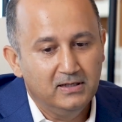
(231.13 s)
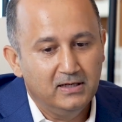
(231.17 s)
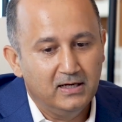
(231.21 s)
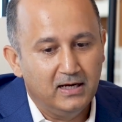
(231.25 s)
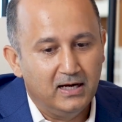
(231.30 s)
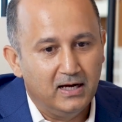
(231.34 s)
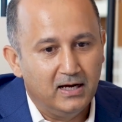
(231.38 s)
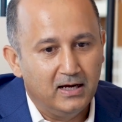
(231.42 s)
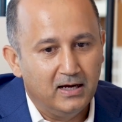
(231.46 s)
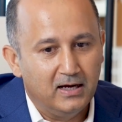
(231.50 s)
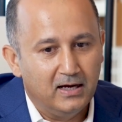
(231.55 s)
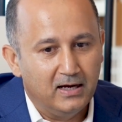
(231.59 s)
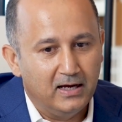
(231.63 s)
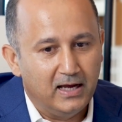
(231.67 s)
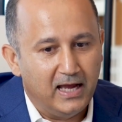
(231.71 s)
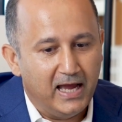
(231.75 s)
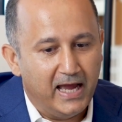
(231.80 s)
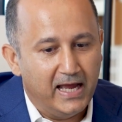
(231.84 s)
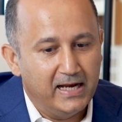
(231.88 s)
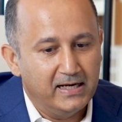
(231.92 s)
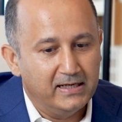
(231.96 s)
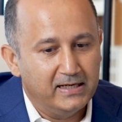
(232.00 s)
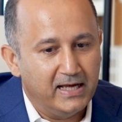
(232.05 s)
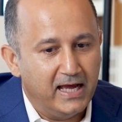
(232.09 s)

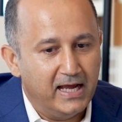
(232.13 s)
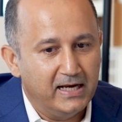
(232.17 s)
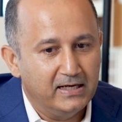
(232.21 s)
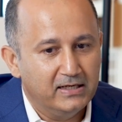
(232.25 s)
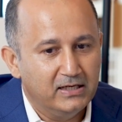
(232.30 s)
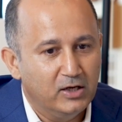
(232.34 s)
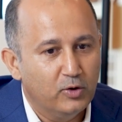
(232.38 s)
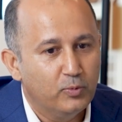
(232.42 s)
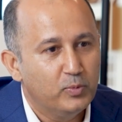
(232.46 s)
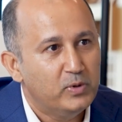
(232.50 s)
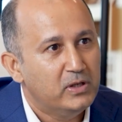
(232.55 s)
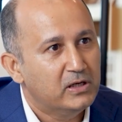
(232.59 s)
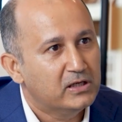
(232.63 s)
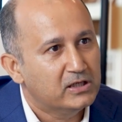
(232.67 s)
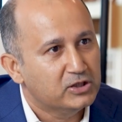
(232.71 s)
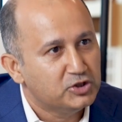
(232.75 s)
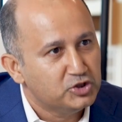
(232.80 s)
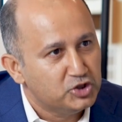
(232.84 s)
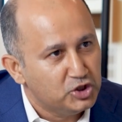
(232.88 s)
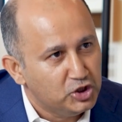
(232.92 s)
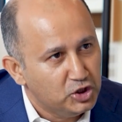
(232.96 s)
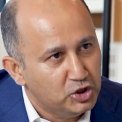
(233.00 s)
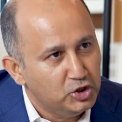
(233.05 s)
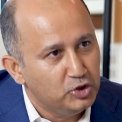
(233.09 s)
and we'll
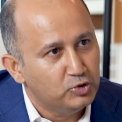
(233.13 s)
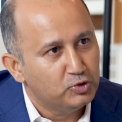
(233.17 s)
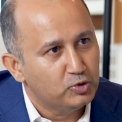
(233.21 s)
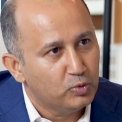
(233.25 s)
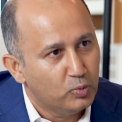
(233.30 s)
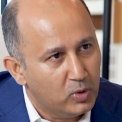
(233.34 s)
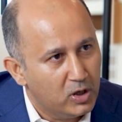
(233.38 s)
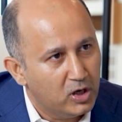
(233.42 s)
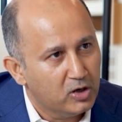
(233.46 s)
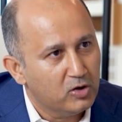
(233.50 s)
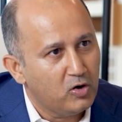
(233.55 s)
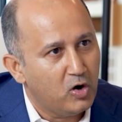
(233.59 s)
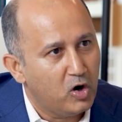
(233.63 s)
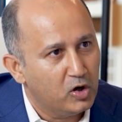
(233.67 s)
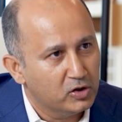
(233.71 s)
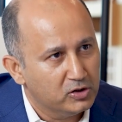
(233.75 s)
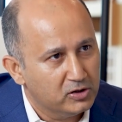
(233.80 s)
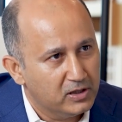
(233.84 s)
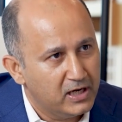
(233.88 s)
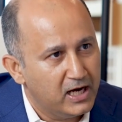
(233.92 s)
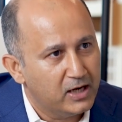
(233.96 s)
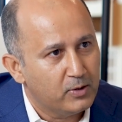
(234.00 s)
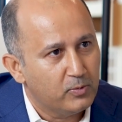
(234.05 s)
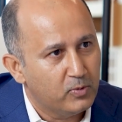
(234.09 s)
continue to work on
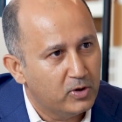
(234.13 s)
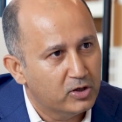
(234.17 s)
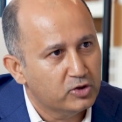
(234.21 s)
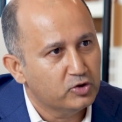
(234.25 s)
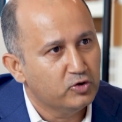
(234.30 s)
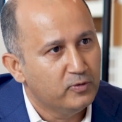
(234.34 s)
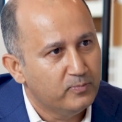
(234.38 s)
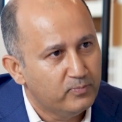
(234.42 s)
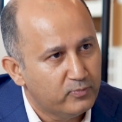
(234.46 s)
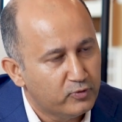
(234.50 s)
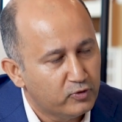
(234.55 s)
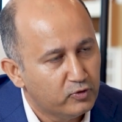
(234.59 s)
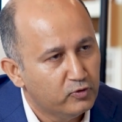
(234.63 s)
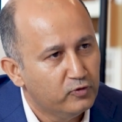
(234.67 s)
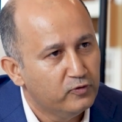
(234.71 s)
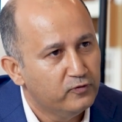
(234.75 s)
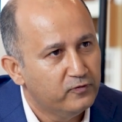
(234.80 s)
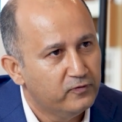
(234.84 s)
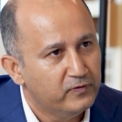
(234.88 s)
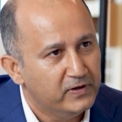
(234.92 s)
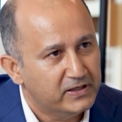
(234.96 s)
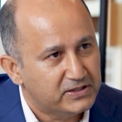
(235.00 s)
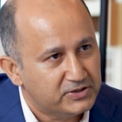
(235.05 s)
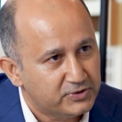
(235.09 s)
the network to
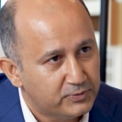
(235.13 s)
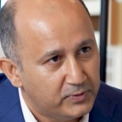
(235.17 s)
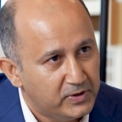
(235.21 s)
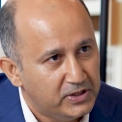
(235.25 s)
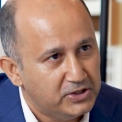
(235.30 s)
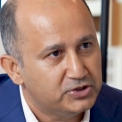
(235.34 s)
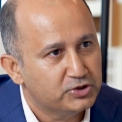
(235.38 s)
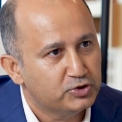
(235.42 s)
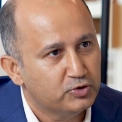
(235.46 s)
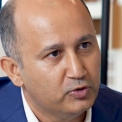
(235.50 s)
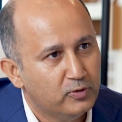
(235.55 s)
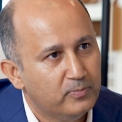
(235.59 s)
improve its reach,